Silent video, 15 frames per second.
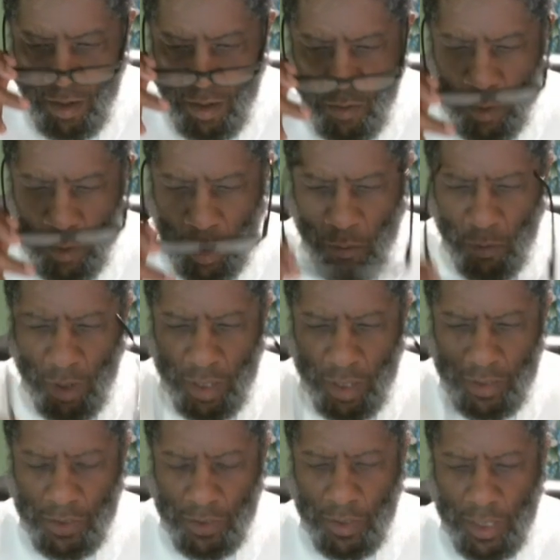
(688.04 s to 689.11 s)
What I
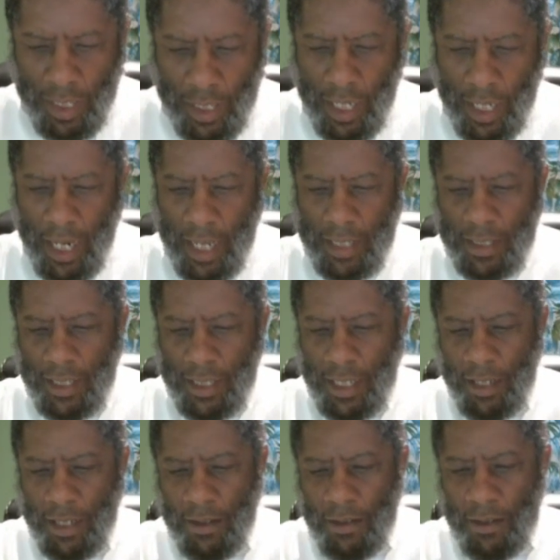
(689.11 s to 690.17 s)
want you to catch
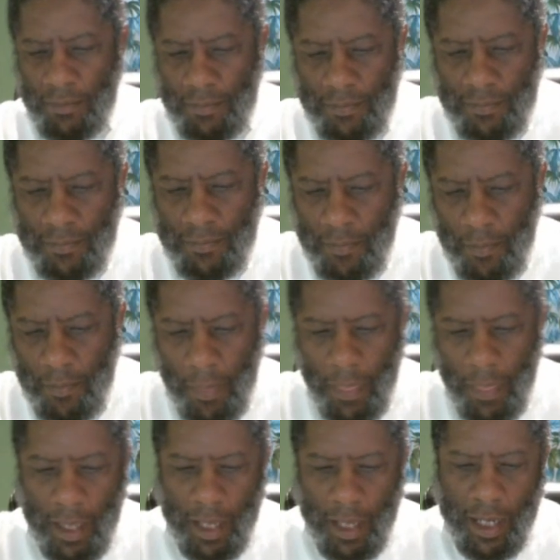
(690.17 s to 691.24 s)
here
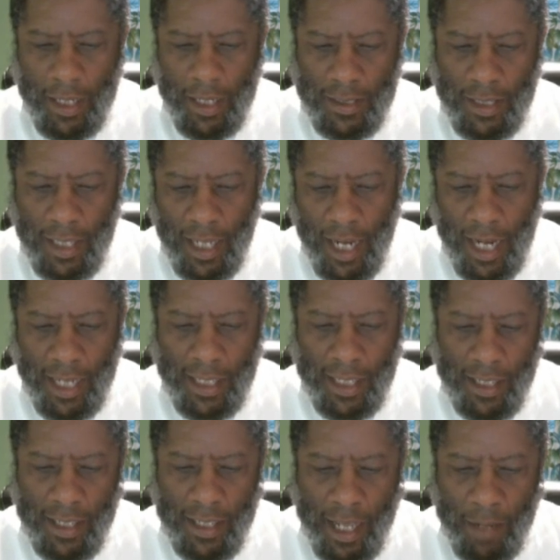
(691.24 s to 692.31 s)
is the
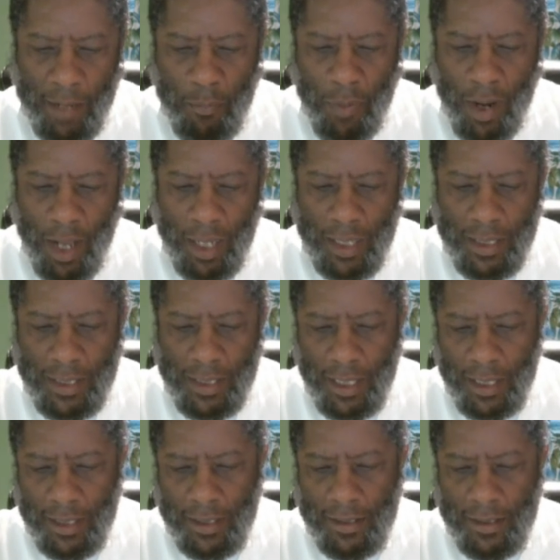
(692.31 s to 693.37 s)
idea that
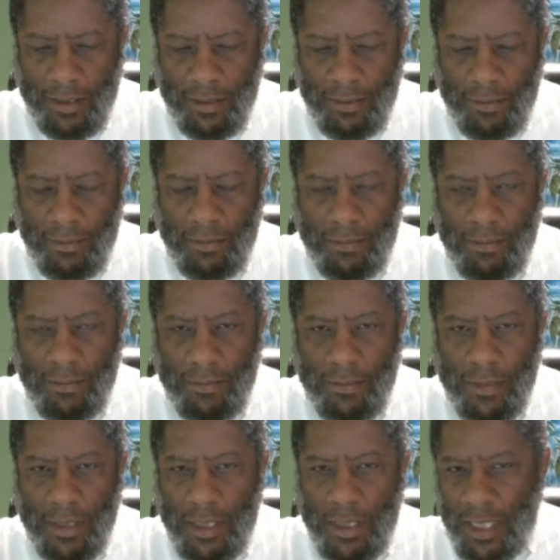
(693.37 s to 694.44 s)
politics
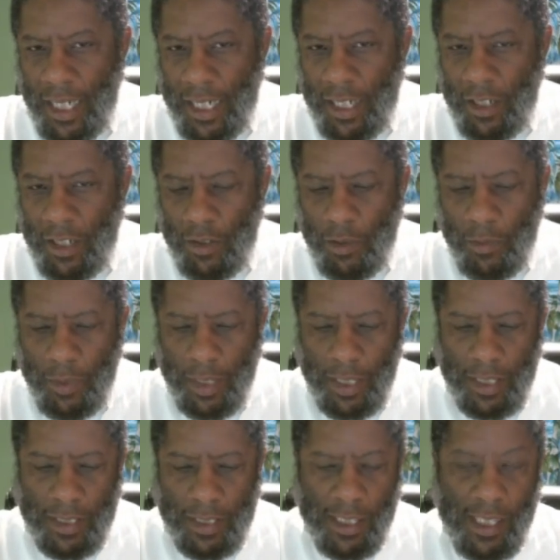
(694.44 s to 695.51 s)
secular
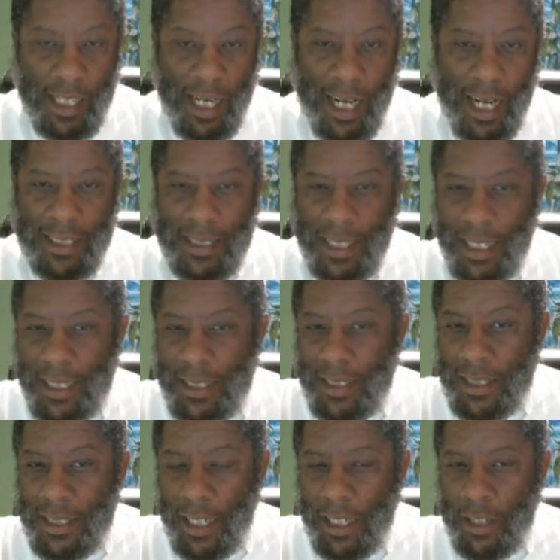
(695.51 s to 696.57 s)
religion, and I say
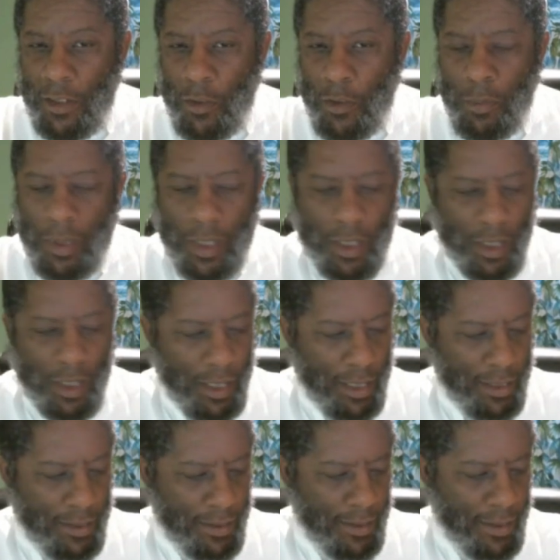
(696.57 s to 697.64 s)
secular
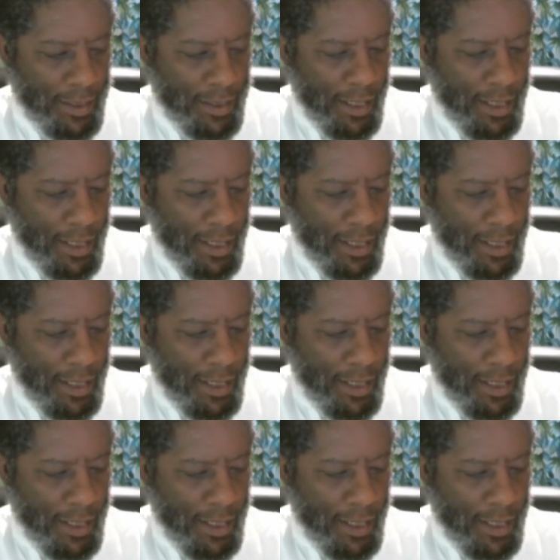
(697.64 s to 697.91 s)
because,